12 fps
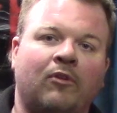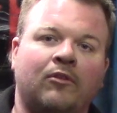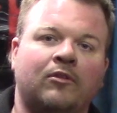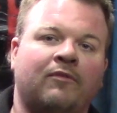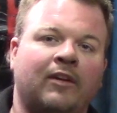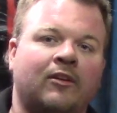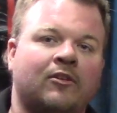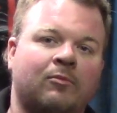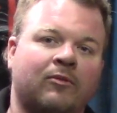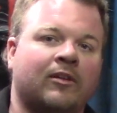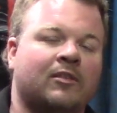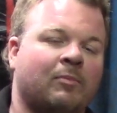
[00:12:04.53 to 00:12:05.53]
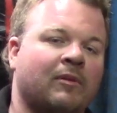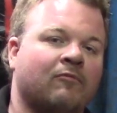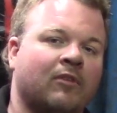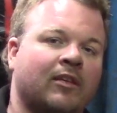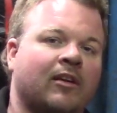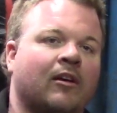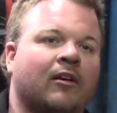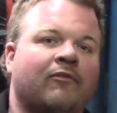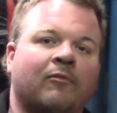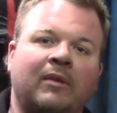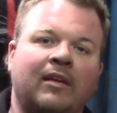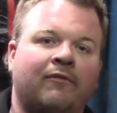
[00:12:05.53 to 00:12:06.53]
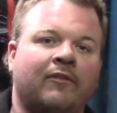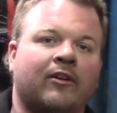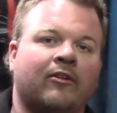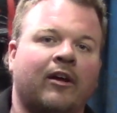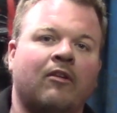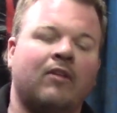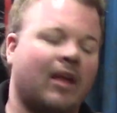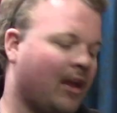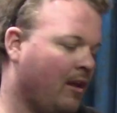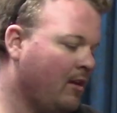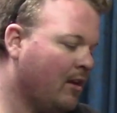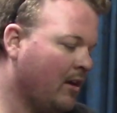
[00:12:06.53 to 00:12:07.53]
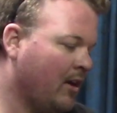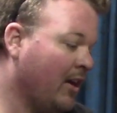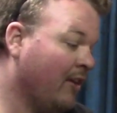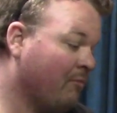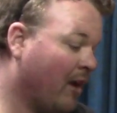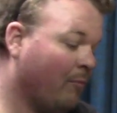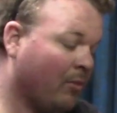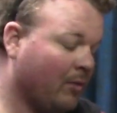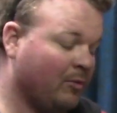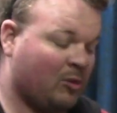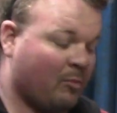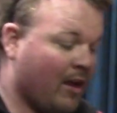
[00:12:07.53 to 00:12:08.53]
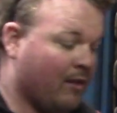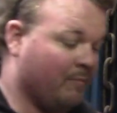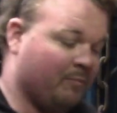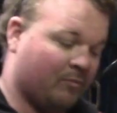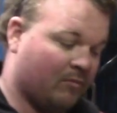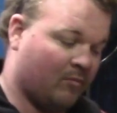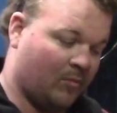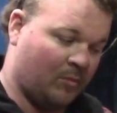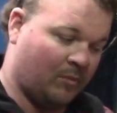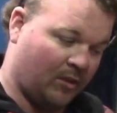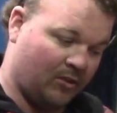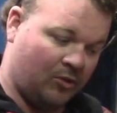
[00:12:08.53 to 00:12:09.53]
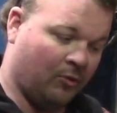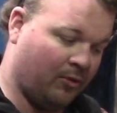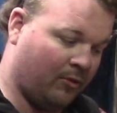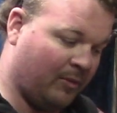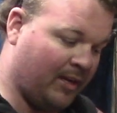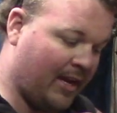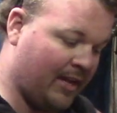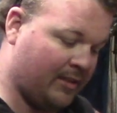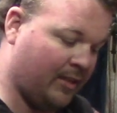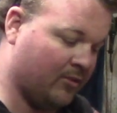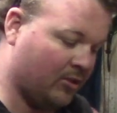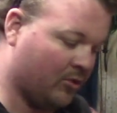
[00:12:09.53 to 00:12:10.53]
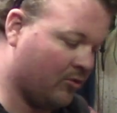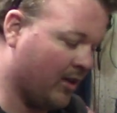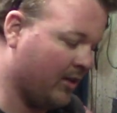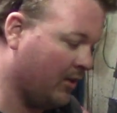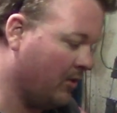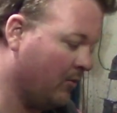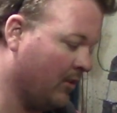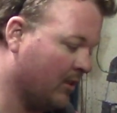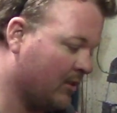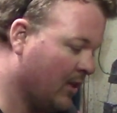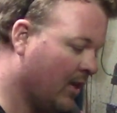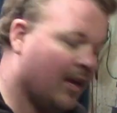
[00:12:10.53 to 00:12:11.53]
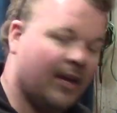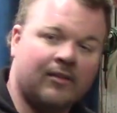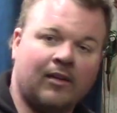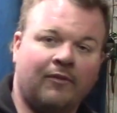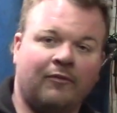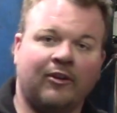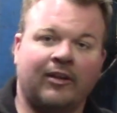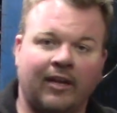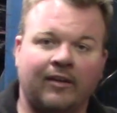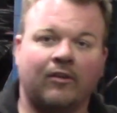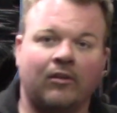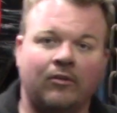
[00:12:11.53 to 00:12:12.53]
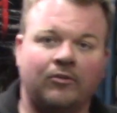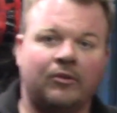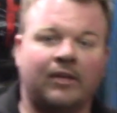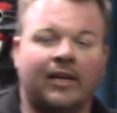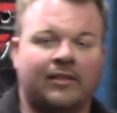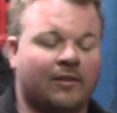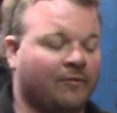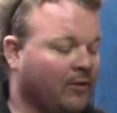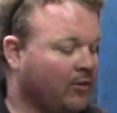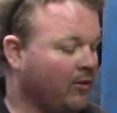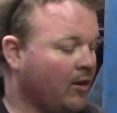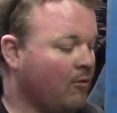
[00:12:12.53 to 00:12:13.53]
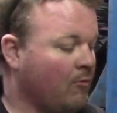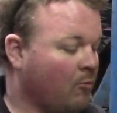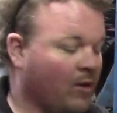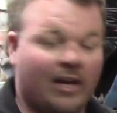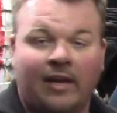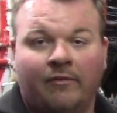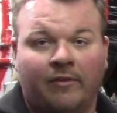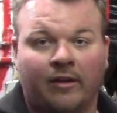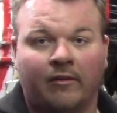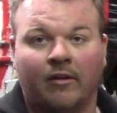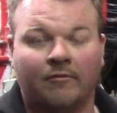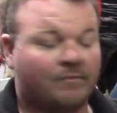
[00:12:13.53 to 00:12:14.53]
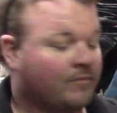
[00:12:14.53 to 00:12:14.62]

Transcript: of those videos where it's been really hard for me to figure out, and I've probably spent 2 or 3 days here just trying to do this. So I figured I'd include you guys to figure out what I figure out.